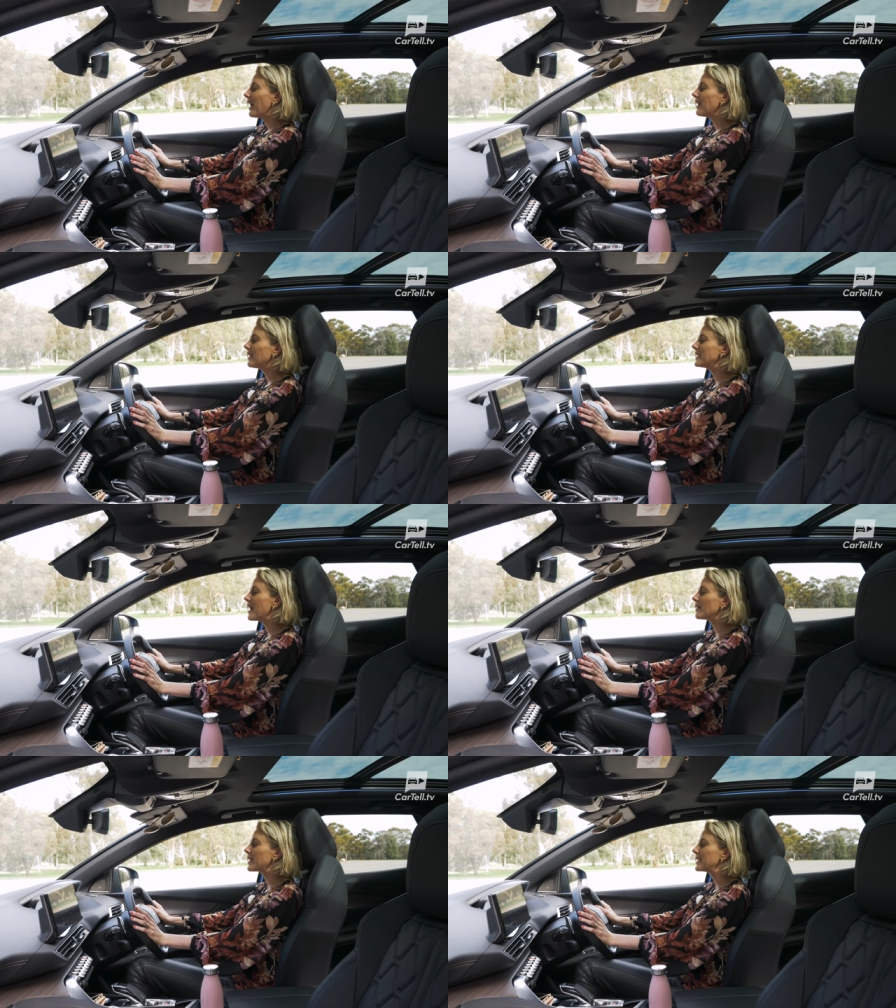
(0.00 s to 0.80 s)
Oh,
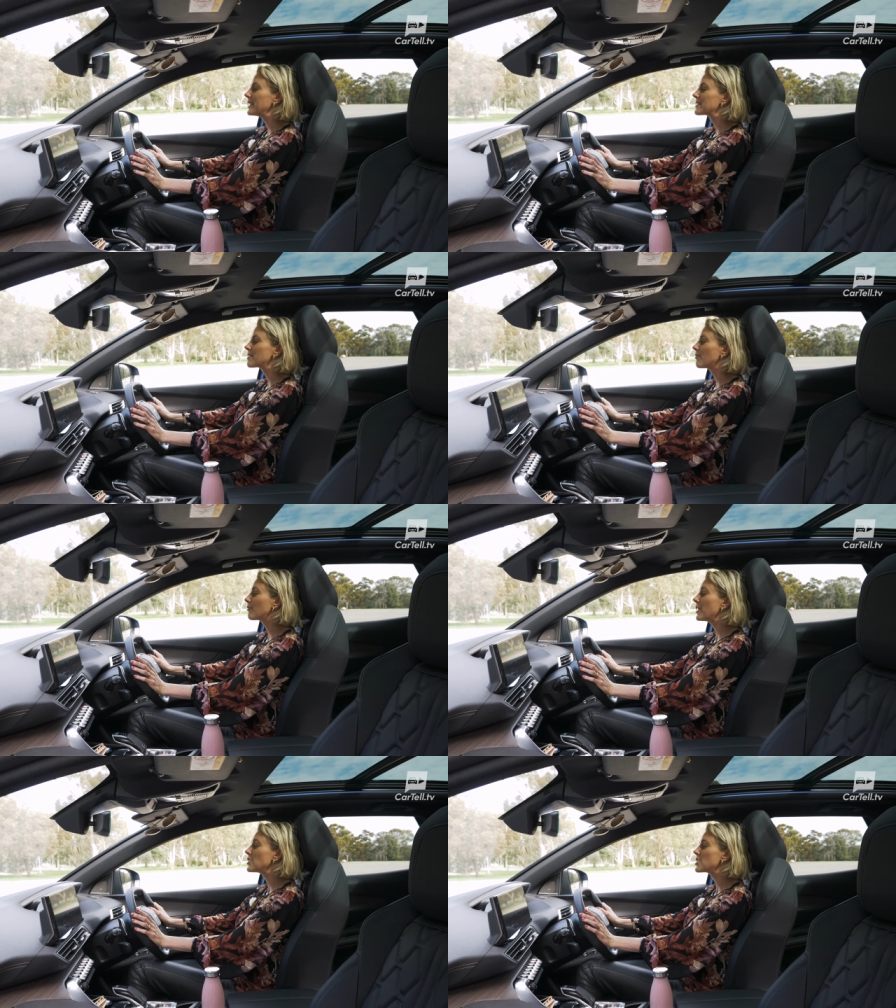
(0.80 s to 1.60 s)
now all I need is some
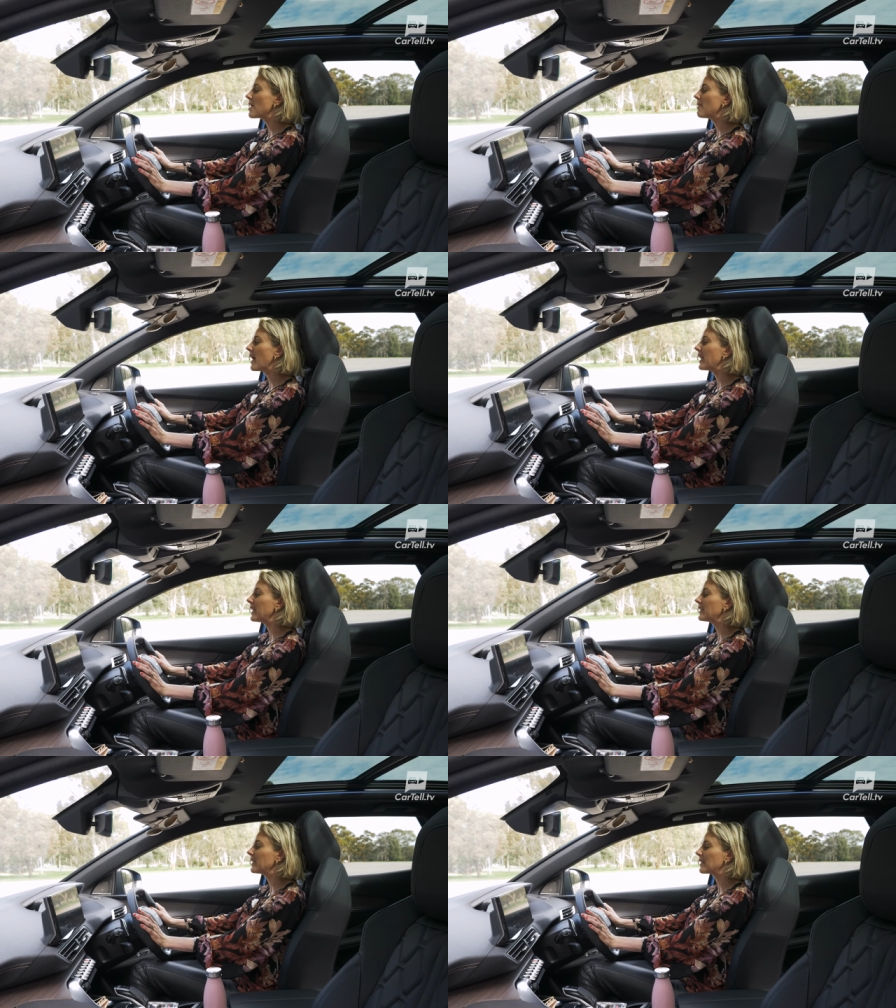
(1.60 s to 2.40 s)
French
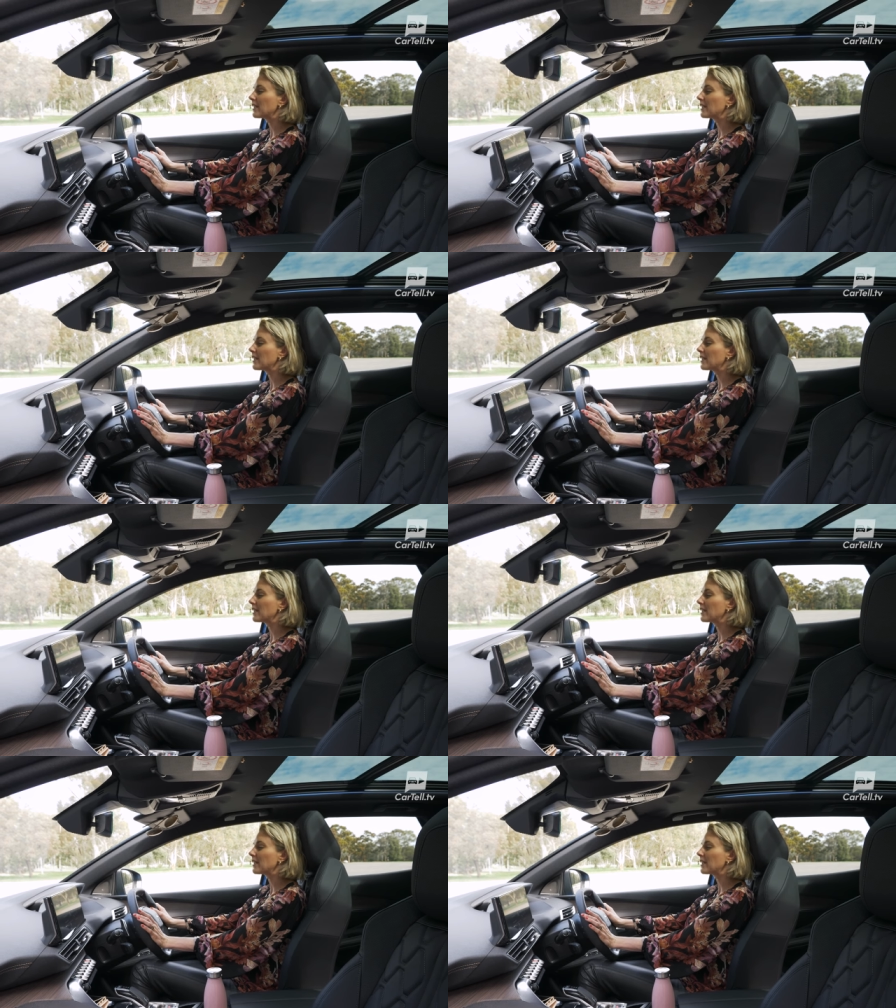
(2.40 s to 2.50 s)
champagne and a